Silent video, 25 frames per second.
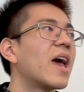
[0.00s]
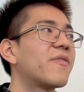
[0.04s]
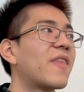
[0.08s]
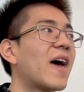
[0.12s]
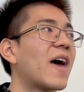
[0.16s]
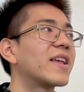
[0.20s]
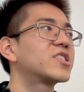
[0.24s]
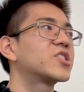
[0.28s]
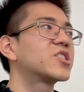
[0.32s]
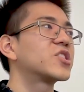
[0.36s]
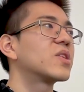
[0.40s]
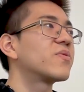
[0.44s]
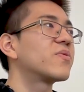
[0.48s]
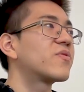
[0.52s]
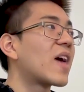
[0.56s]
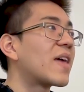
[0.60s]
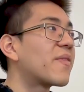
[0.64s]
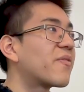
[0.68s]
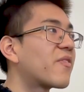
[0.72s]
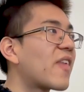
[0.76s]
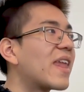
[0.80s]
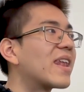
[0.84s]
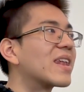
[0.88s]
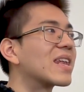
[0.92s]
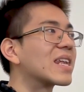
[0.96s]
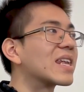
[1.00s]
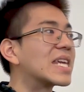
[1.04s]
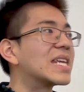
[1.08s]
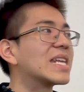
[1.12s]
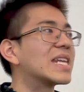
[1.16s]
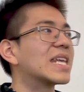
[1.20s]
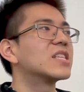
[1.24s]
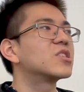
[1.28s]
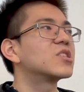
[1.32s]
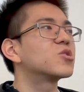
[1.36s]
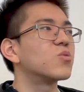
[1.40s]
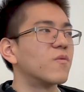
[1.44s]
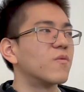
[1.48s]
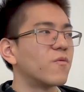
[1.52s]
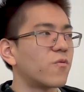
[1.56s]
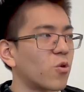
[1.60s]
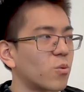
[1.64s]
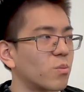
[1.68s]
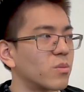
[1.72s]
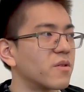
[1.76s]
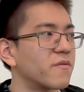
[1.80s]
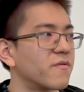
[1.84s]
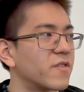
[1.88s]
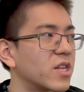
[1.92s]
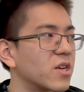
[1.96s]
that then lead into
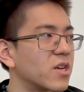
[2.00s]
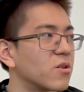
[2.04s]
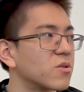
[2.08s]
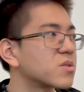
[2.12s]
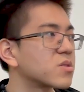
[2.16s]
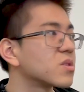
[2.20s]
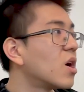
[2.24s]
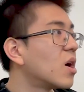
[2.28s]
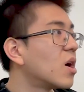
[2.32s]
informative videos.